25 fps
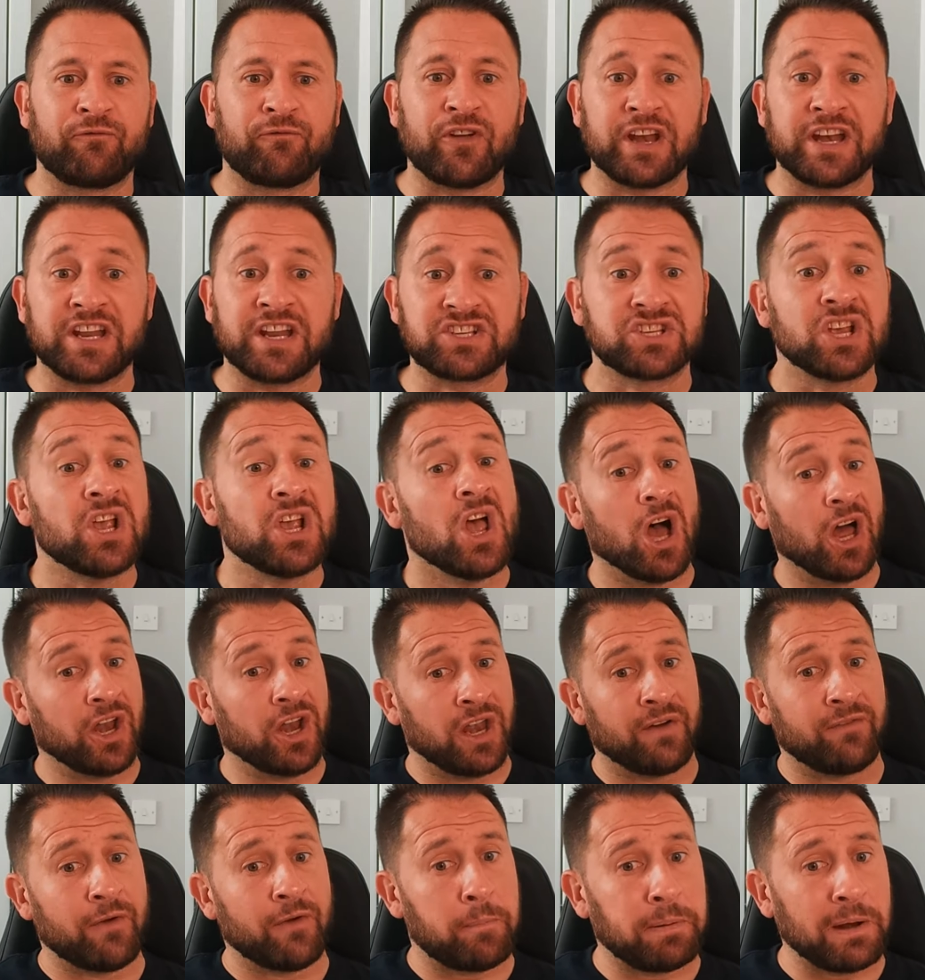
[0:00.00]
fitness.
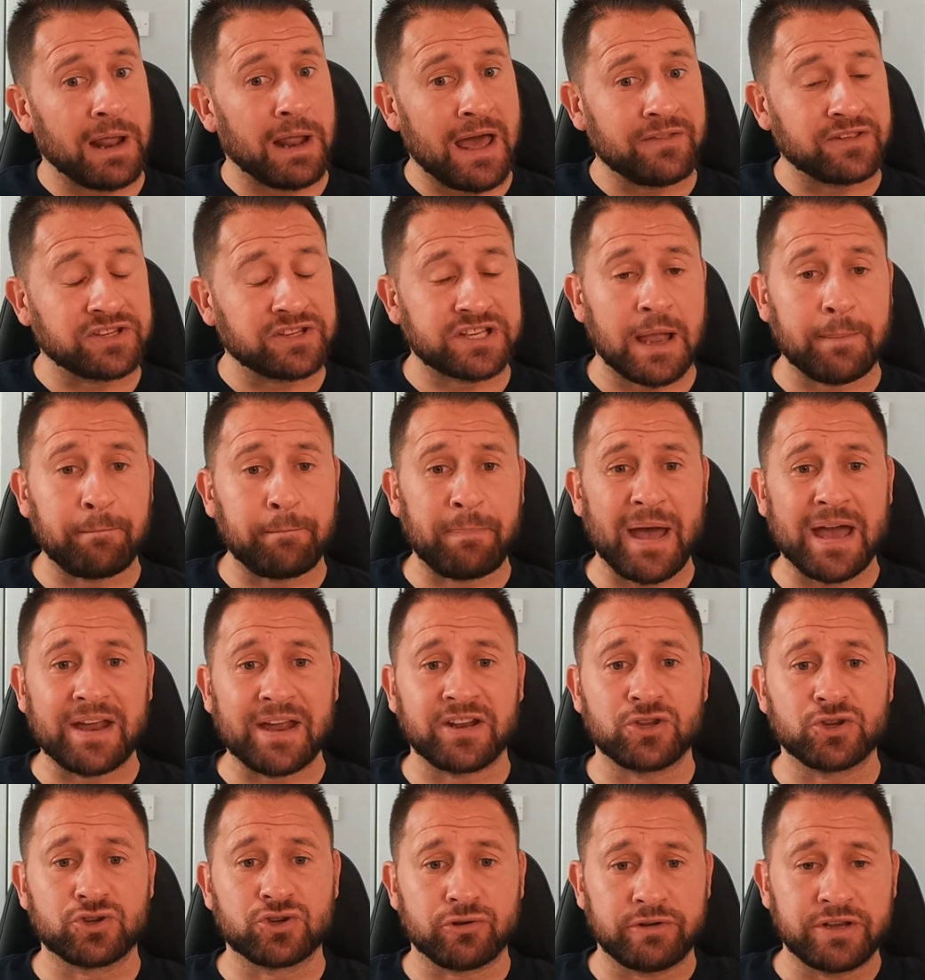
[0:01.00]
Another player that's had
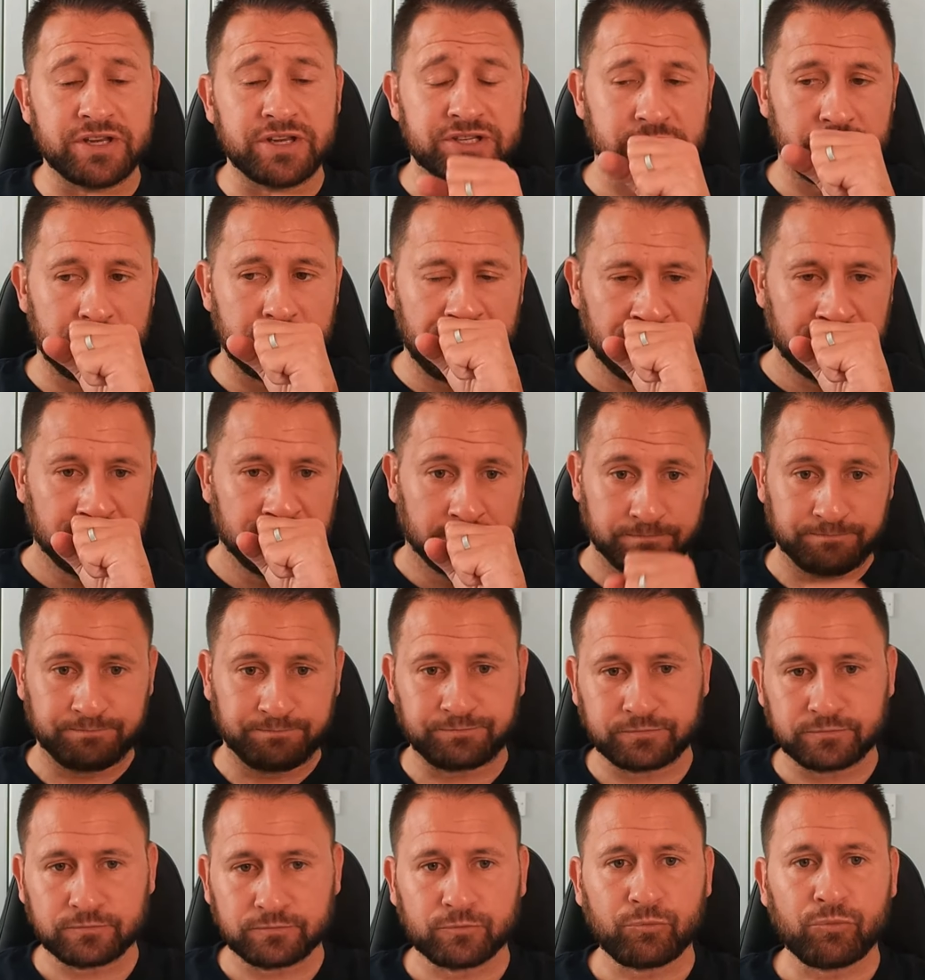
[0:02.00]
bad injuries.
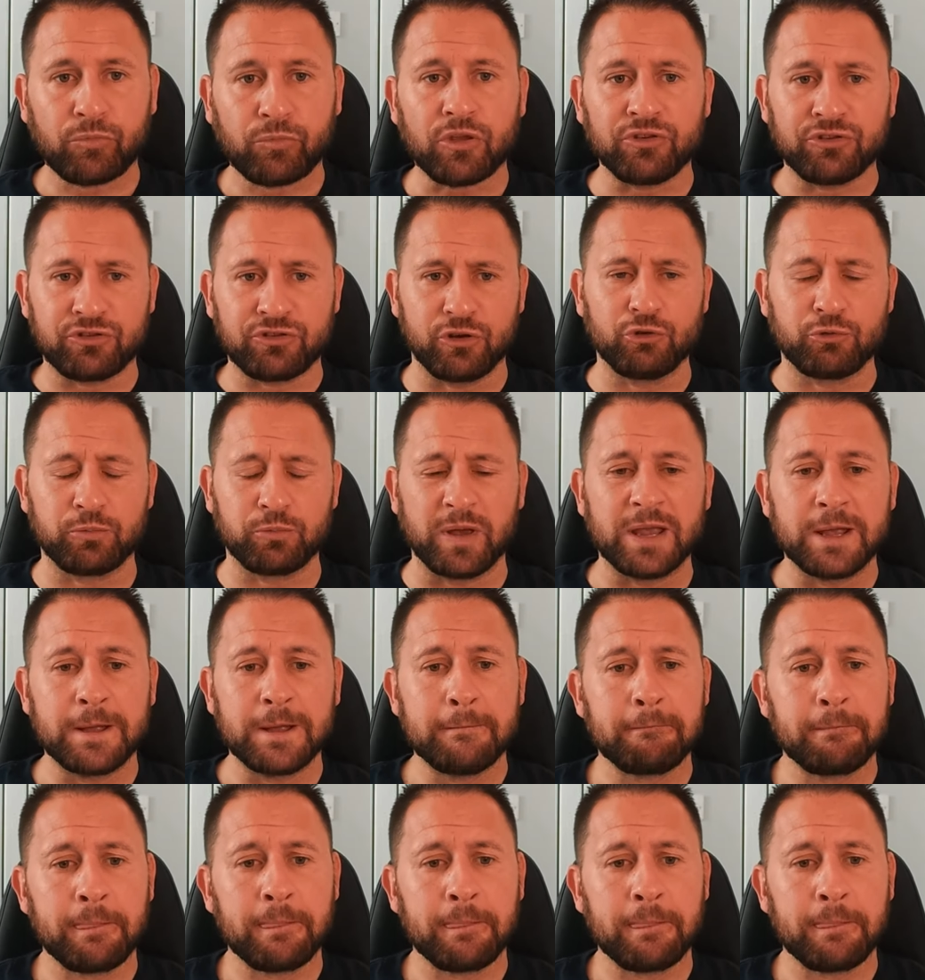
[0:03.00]
Excuse me.